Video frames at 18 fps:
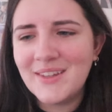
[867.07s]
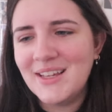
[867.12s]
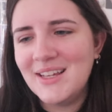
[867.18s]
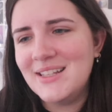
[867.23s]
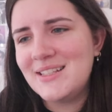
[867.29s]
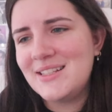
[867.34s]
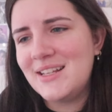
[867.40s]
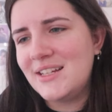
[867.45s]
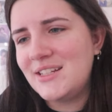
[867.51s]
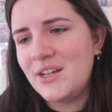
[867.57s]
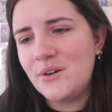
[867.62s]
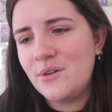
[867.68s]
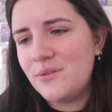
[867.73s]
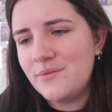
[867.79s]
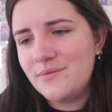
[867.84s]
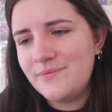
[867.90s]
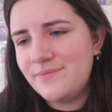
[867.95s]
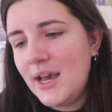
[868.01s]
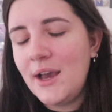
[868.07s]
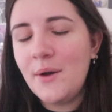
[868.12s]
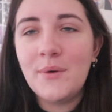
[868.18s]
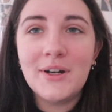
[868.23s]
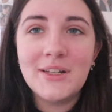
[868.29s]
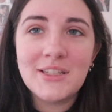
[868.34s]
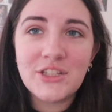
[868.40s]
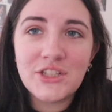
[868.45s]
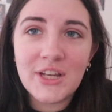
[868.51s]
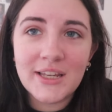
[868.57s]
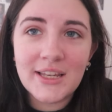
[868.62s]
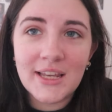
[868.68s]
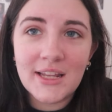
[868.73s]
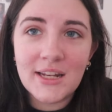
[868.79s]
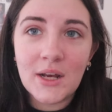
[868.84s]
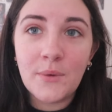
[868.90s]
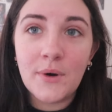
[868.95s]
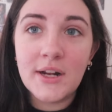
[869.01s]
Yes, I don't. I wanted to check
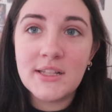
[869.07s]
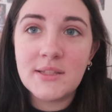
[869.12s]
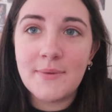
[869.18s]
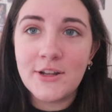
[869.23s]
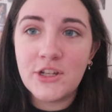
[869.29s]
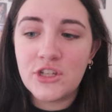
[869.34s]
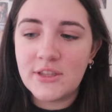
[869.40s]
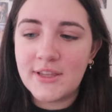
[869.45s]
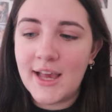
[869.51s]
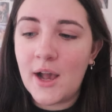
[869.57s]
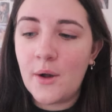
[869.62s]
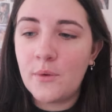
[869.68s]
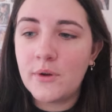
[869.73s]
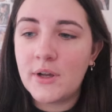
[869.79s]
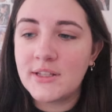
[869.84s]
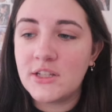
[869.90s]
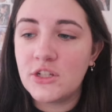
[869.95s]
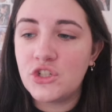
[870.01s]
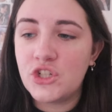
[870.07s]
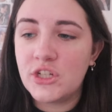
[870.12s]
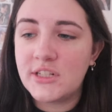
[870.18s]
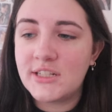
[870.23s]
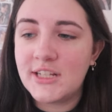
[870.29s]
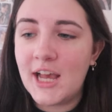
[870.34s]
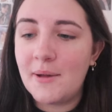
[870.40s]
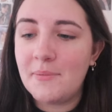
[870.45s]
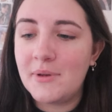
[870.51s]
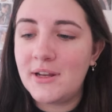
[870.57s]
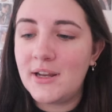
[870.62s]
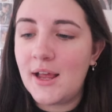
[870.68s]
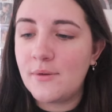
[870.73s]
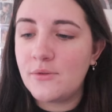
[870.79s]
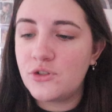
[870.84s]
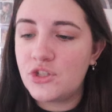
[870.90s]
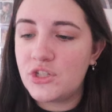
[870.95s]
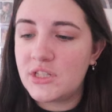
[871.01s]
in. I wanted to mention that because it just happened, and
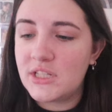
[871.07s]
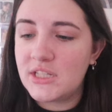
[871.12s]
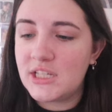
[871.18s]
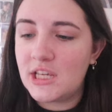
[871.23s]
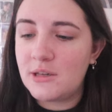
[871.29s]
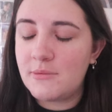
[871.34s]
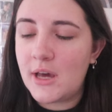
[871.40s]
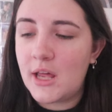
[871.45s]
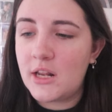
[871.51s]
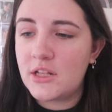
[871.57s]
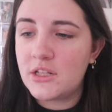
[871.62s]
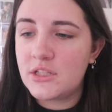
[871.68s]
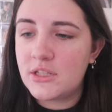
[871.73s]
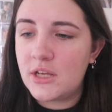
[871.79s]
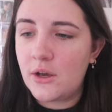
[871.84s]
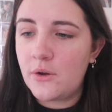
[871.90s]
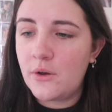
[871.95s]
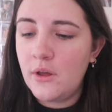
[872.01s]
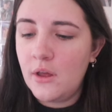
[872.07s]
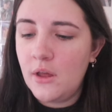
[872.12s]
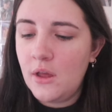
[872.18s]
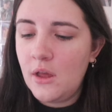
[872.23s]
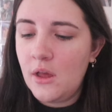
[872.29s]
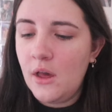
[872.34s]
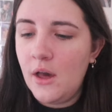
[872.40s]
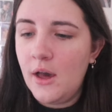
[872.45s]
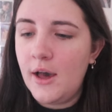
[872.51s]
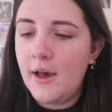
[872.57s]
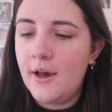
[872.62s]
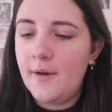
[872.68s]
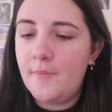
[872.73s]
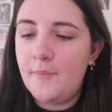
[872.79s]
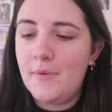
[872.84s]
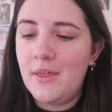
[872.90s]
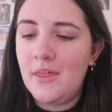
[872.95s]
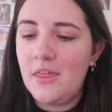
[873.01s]
I was just thinking about it, so...
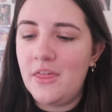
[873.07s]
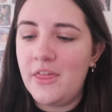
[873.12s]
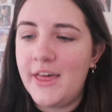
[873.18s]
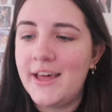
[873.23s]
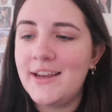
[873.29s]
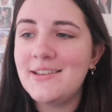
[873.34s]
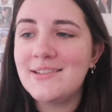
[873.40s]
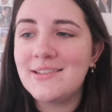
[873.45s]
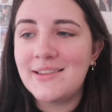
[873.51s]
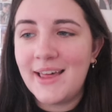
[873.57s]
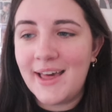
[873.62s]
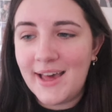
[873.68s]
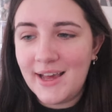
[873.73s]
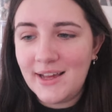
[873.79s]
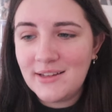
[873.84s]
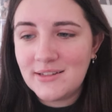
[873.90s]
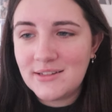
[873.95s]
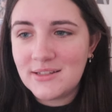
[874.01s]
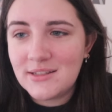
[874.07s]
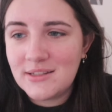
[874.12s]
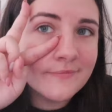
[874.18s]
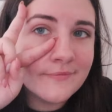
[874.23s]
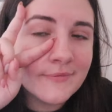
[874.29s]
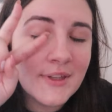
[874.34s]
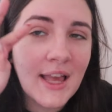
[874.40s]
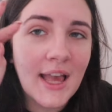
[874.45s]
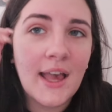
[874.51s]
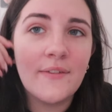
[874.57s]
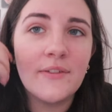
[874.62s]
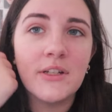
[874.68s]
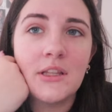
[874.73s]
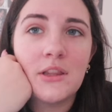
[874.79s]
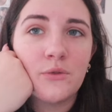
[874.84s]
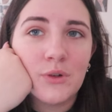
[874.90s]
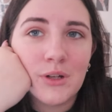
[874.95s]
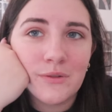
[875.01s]
that is that. I haven't
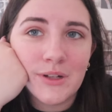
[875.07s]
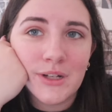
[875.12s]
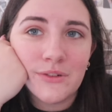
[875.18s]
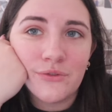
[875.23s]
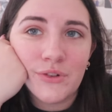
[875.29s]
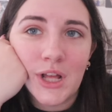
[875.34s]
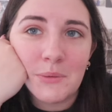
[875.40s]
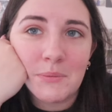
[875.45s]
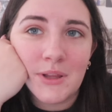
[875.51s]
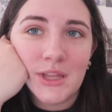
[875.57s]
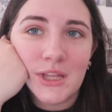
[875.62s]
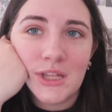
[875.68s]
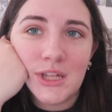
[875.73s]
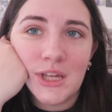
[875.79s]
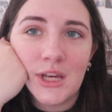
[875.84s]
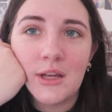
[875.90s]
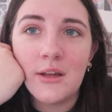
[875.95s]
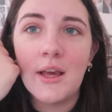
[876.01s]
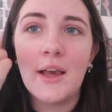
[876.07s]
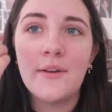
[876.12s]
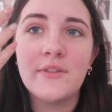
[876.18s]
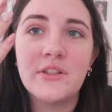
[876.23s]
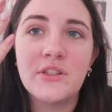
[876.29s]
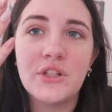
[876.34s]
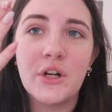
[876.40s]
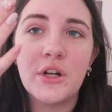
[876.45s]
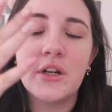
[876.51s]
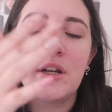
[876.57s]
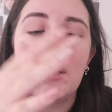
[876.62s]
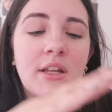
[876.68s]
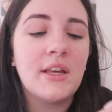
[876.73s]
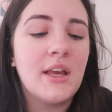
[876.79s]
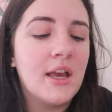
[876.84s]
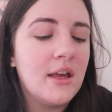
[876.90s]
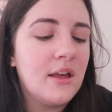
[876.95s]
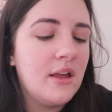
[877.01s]
done the reread for Out of My League yet. I haven't started it
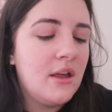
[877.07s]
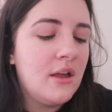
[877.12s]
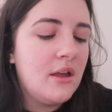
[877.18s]
yet.